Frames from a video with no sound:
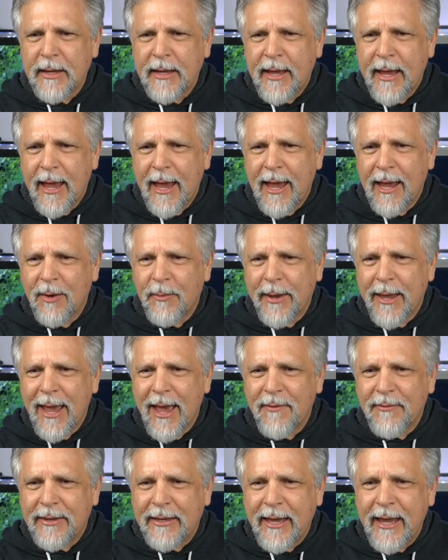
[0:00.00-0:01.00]
And we
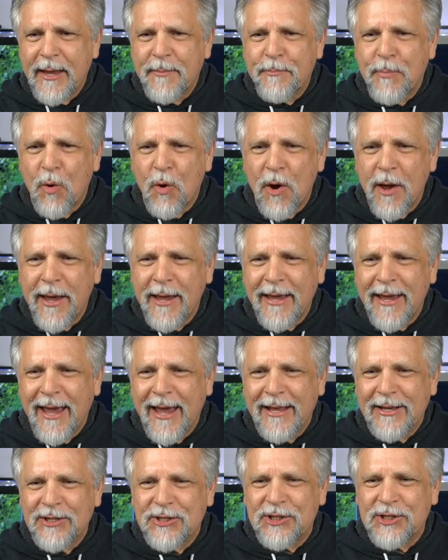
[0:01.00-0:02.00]
have Geek Boy
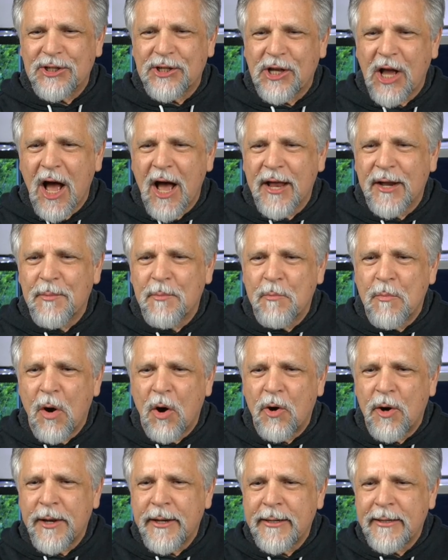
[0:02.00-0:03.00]
and Scott
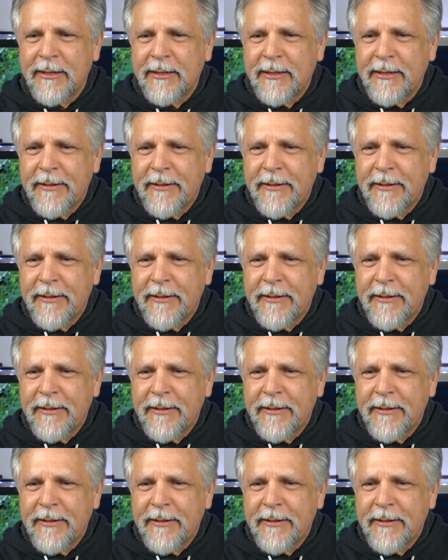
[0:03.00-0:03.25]
Morin